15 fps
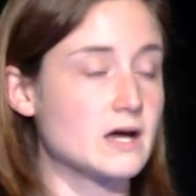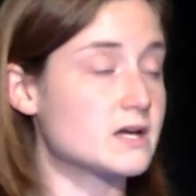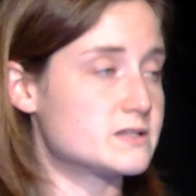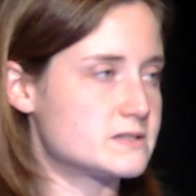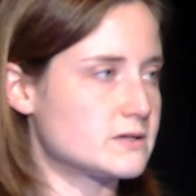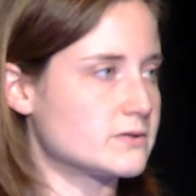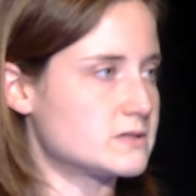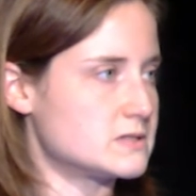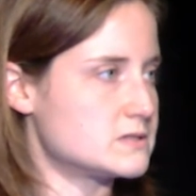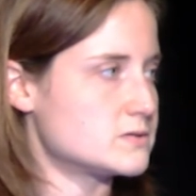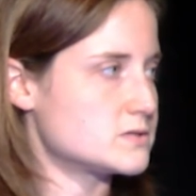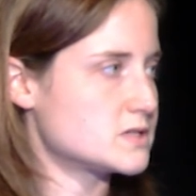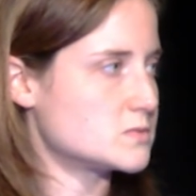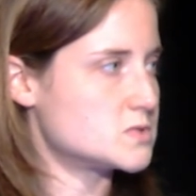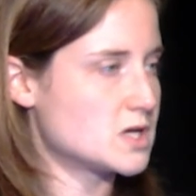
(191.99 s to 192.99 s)
consultants
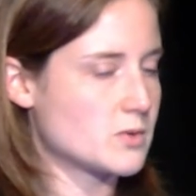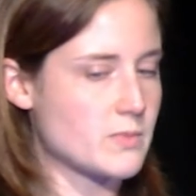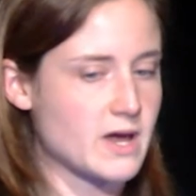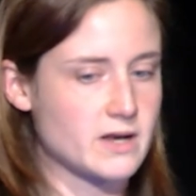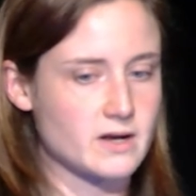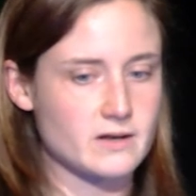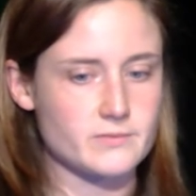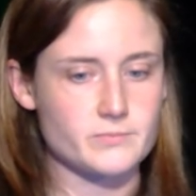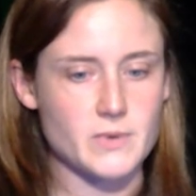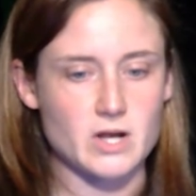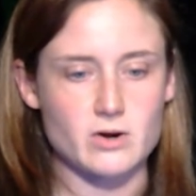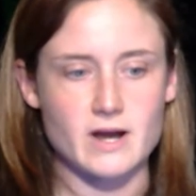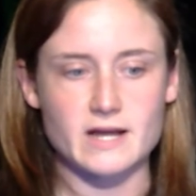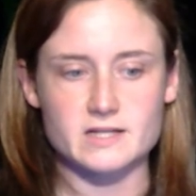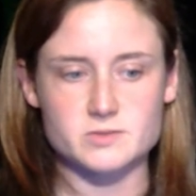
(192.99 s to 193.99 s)
or subject
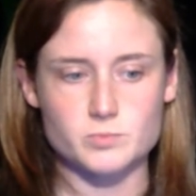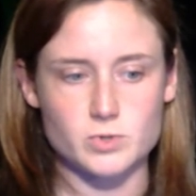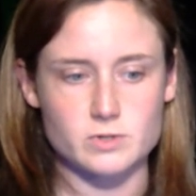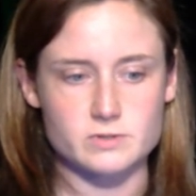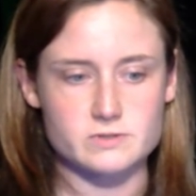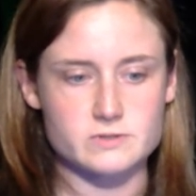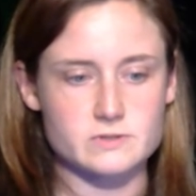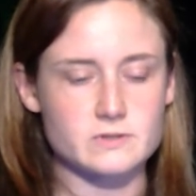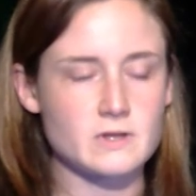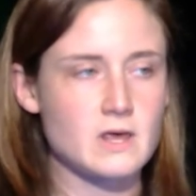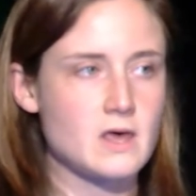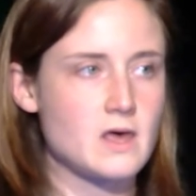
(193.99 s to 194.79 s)
matter experts,